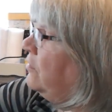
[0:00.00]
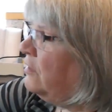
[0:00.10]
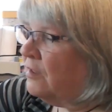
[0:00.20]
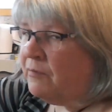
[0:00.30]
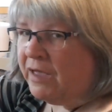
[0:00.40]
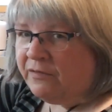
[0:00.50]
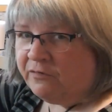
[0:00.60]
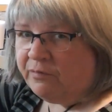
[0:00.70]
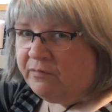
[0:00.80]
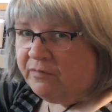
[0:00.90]
the
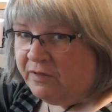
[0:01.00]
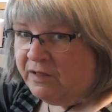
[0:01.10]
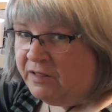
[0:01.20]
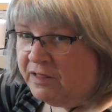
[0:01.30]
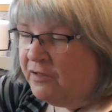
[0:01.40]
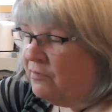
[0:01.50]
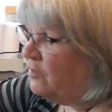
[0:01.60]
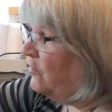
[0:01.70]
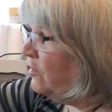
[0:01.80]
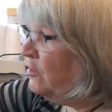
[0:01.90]
immense,
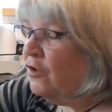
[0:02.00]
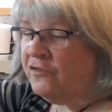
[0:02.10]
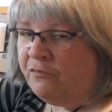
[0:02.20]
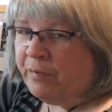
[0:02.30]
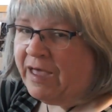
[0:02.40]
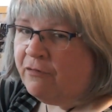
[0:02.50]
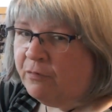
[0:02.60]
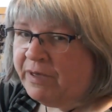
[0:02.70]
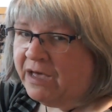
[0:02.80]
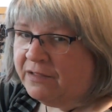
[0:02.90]
there's a lot of power
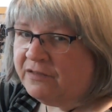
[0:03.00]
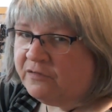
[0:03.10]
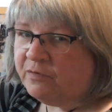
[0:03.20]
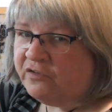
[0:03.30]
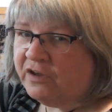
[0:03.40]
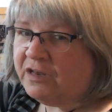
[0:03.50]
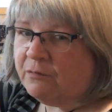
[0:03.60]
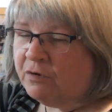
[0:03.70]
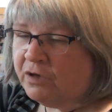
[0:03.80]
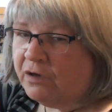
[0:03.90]
behind this machine.
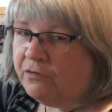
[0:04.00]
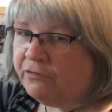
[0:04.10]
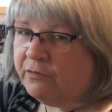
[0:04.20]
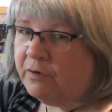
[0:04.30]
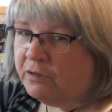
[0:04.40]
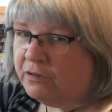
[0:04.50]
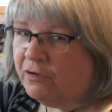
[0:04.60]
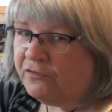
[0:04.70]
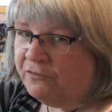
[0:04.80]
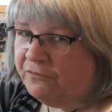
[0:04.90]
It will go through a
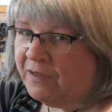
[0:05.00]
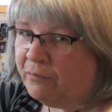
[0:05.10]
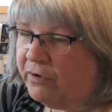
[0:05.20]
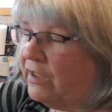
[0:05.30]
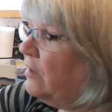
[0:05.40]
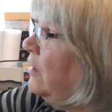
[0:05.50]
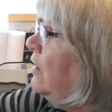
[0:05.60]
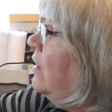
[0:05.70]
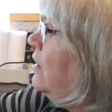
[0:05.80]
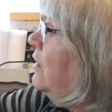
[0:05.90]
lot of fabric.
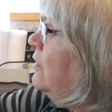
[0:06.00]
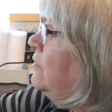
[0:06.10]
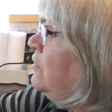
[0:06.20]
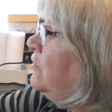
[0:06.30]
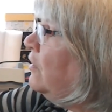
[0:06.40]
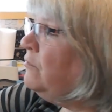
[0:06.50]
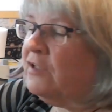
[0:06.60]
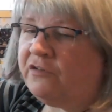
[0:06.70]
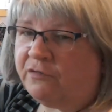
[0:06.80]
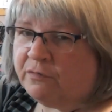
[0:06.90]
You don't
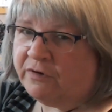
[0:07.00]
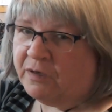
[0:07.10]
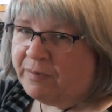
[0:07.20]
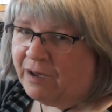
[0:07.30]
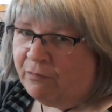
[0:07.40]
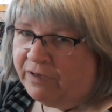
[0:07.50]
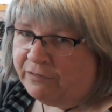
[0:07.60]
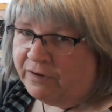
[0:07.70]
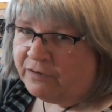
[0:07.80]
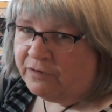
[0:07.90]
need to worry about
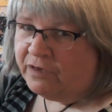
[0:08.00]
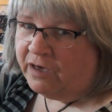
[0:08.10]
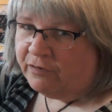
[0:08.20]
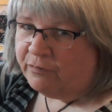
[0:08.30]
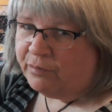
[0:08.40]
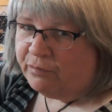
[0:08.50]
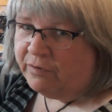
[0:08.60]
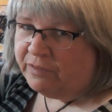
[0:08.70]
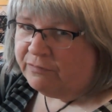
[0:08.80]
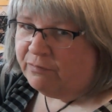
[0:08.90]
whether it can cope
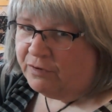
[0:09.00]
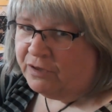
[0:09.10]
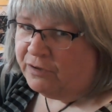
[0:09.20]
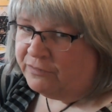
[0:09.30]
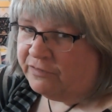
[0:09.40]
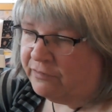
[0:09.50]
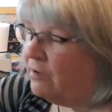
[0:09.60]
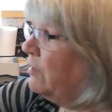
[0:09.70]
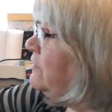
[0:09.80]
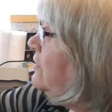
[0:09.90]
with what you're going to
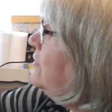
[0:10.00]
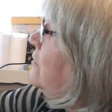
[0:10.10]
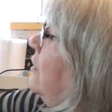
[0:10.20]
throw at it.